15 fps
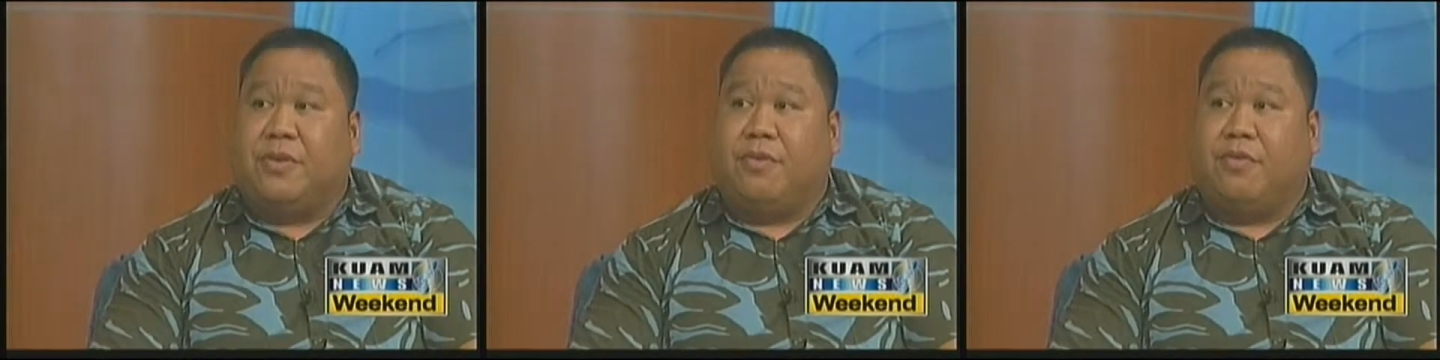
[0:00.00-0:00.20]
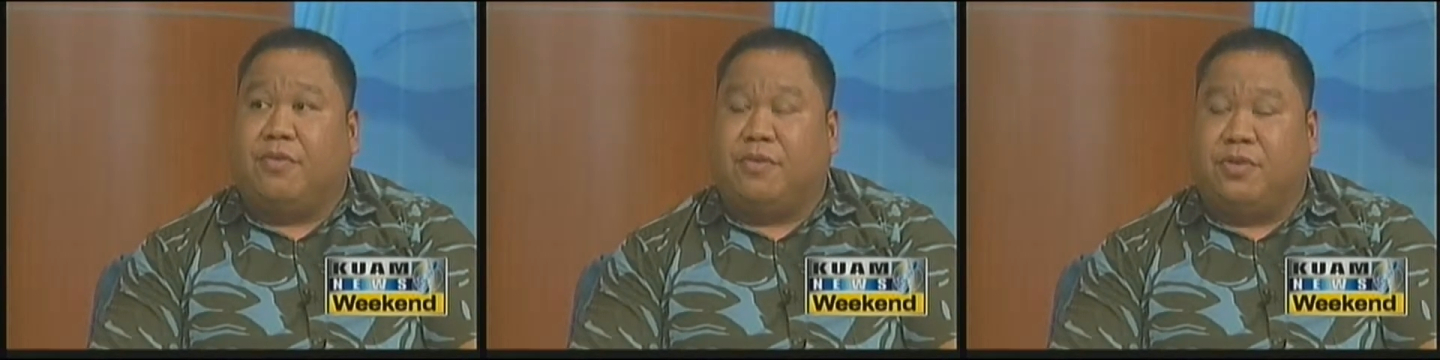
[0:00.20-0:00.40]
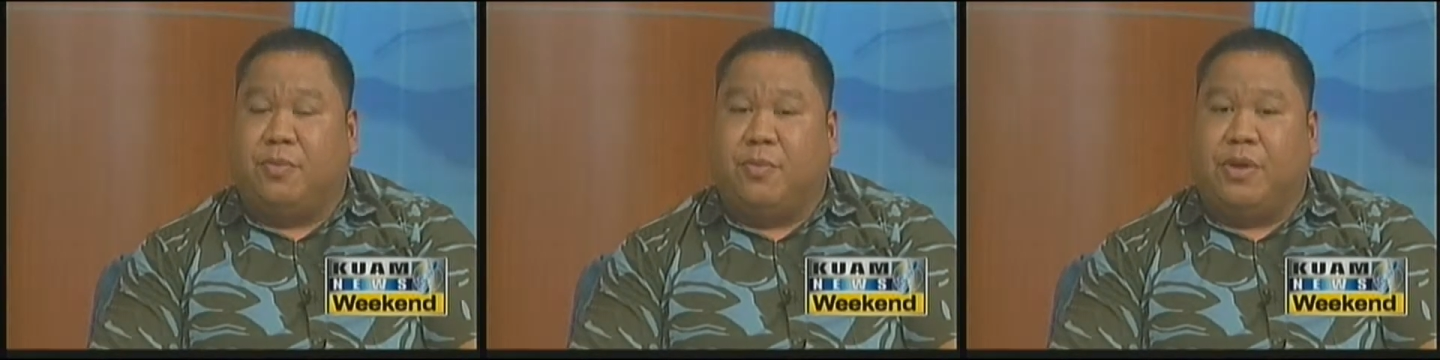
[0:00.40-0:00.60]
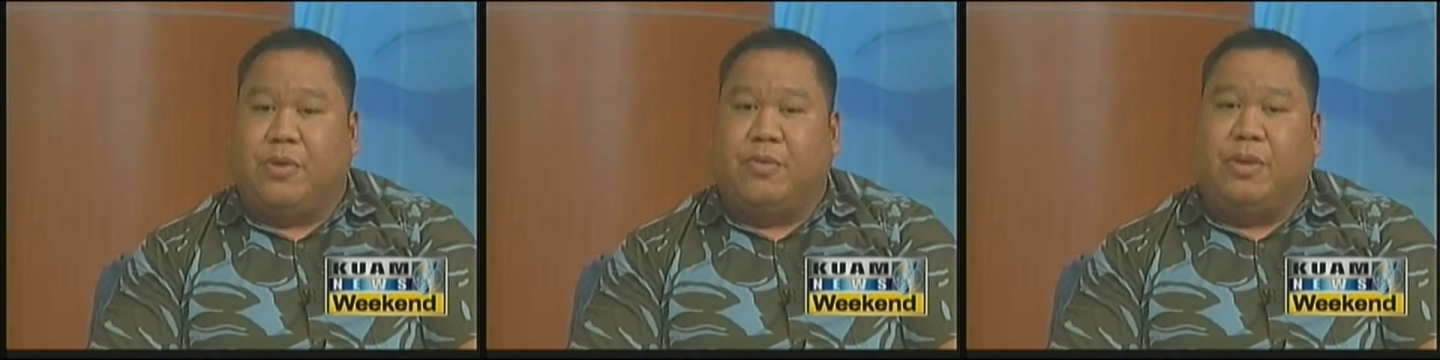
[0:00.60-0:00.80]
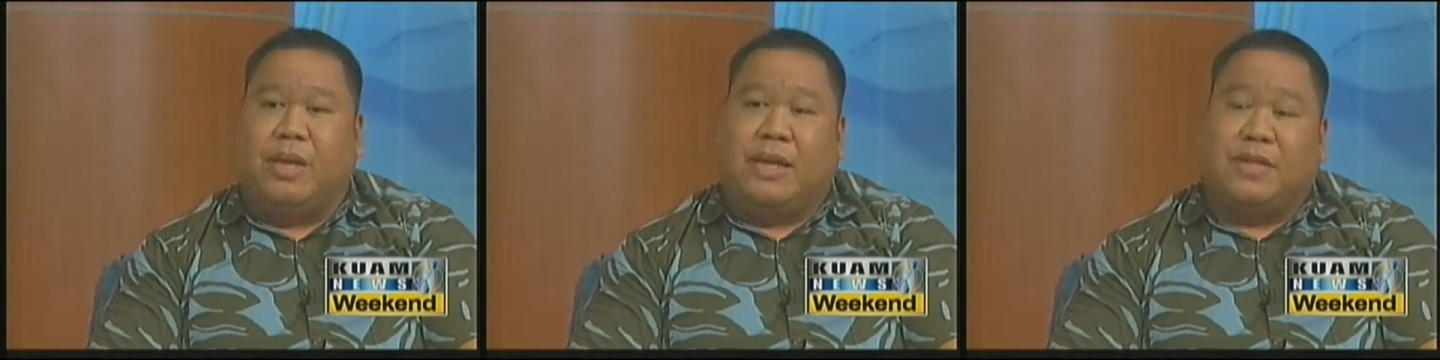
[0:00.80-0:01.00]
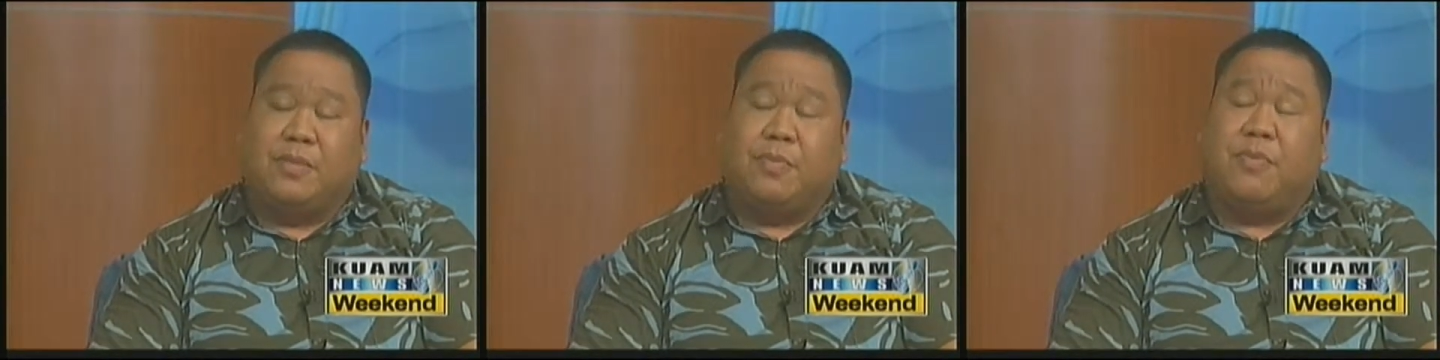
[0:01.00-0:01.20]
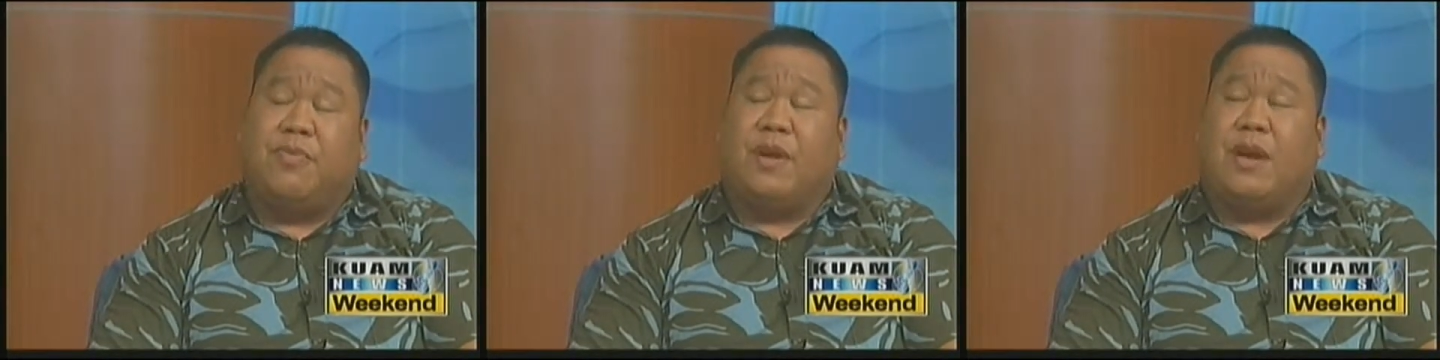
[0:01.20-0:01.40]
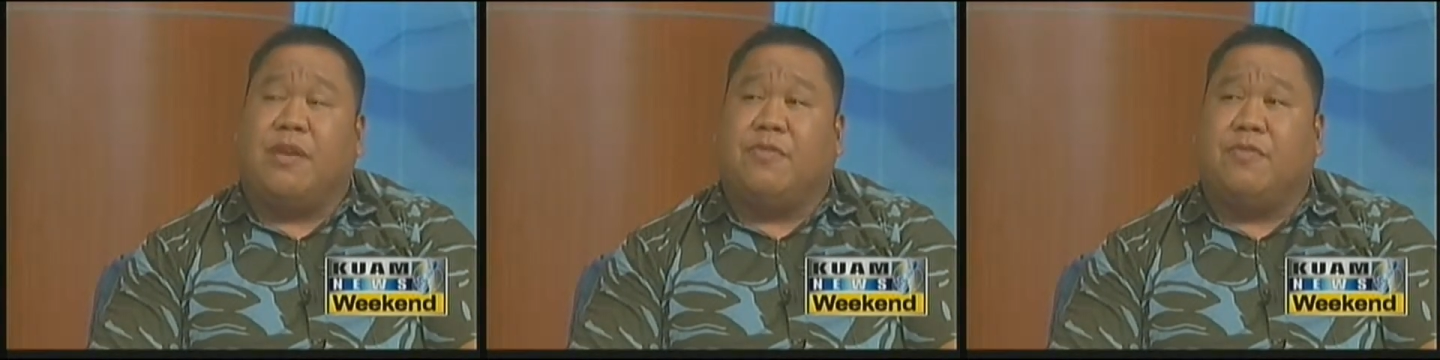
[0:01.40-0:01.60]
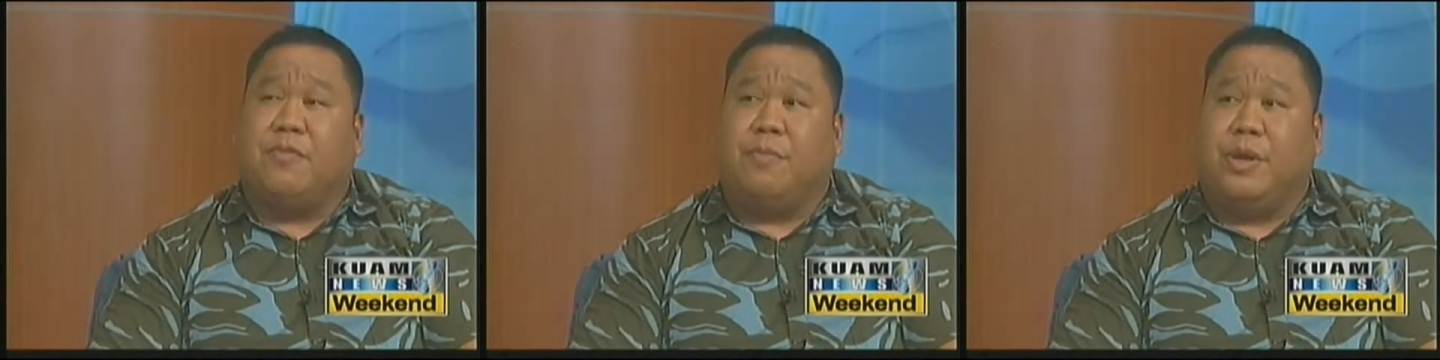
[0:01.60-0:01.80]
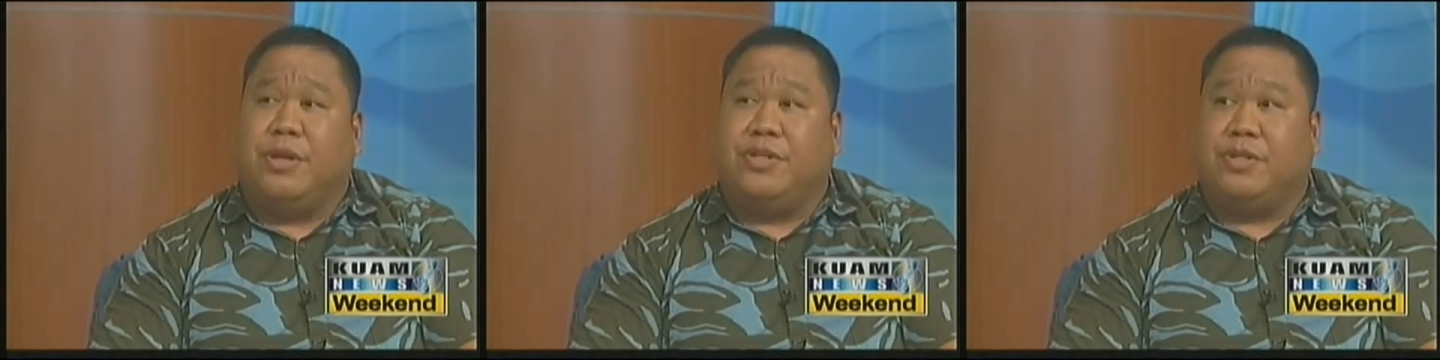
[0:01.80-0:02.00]
for somebody who would like to provide
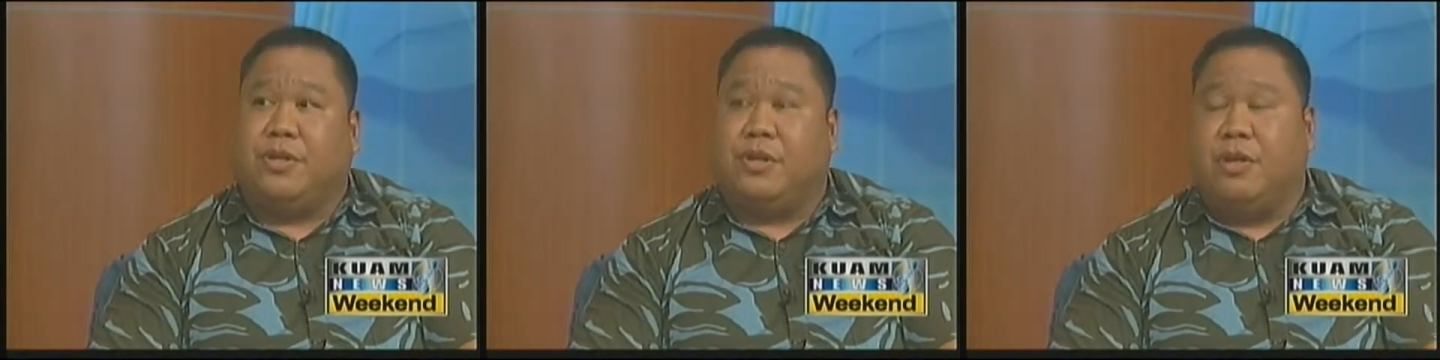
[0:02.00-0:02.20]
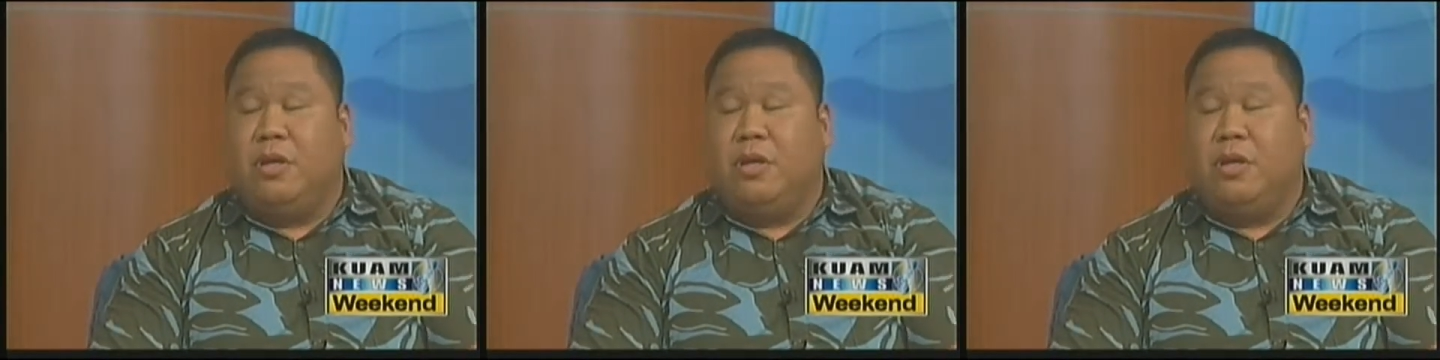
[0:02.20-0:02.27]
information.